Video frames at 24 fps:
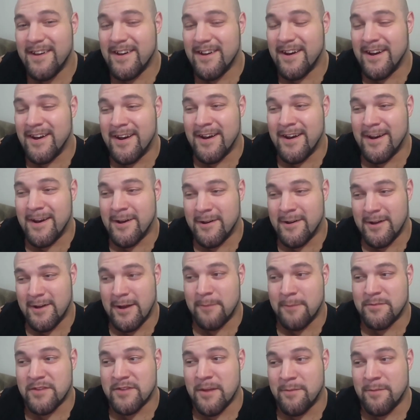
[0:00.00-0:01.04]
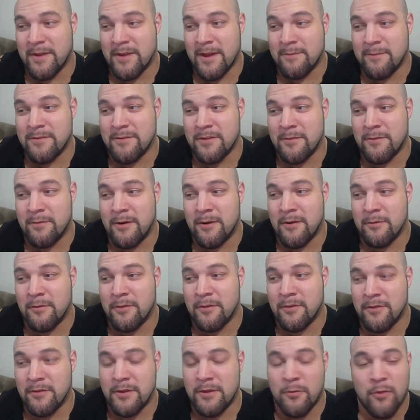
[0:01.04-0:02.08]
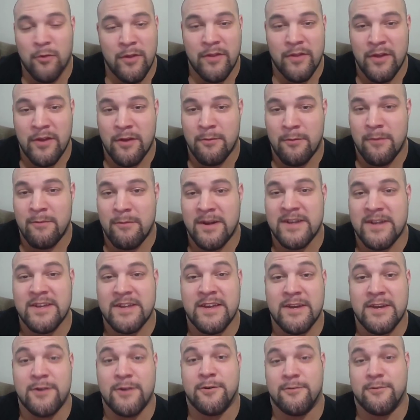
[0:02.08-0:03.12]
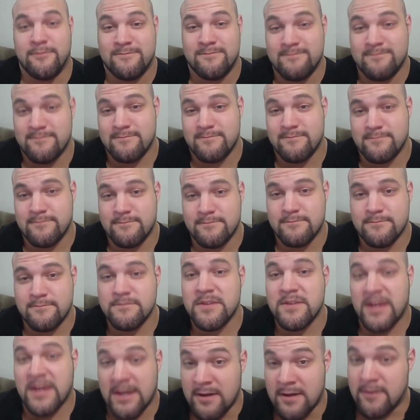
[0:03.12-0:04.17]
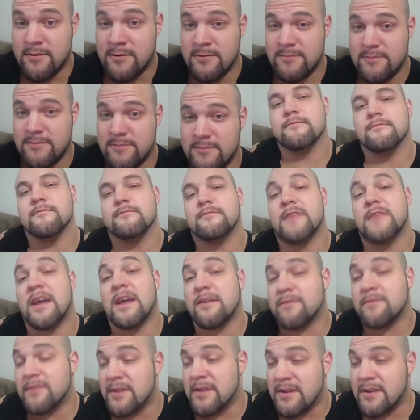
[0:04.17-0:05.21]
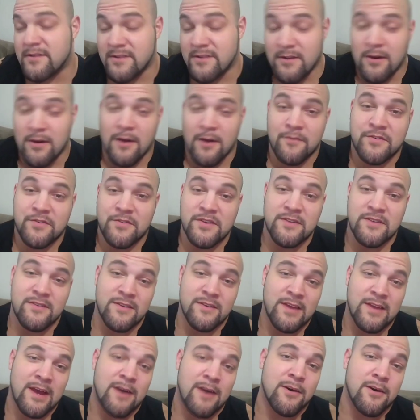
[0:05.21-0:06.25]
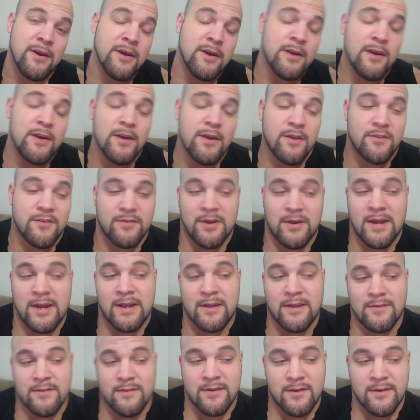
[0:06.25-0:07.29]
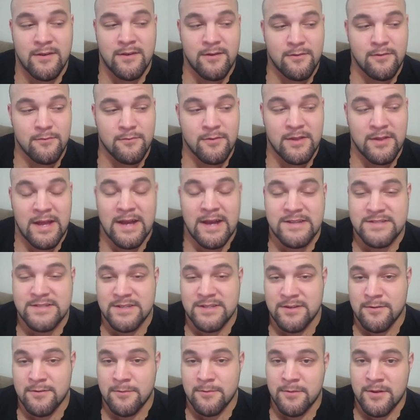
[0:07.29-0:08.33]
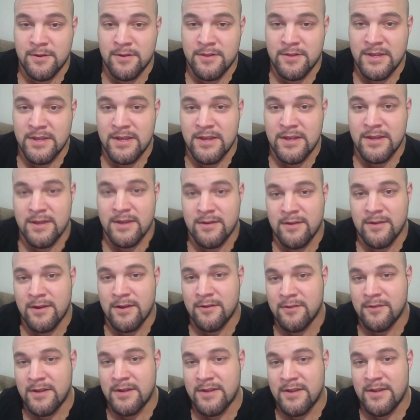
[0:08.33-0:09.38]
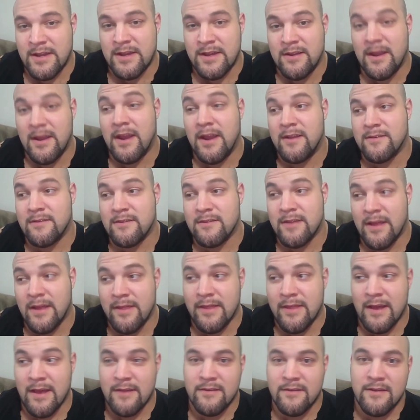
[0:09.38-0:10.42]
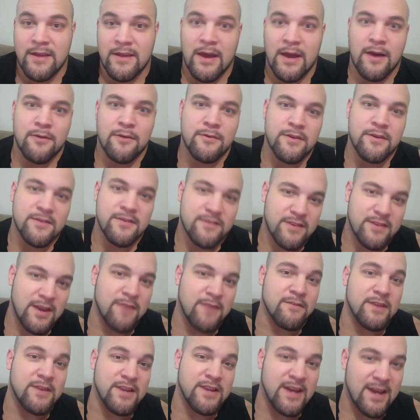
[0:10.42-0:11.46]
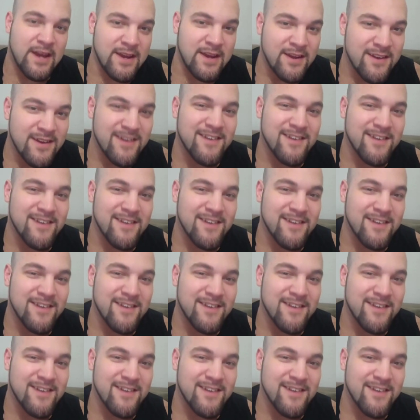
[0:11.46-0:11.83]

I'm stepping up to the bar with only one thing on my mind: kill. Kill. Thankfully, it's the off season now, so I get to relax a little bit on the eating. I don't need to eat 8 to 10,000 calories every day.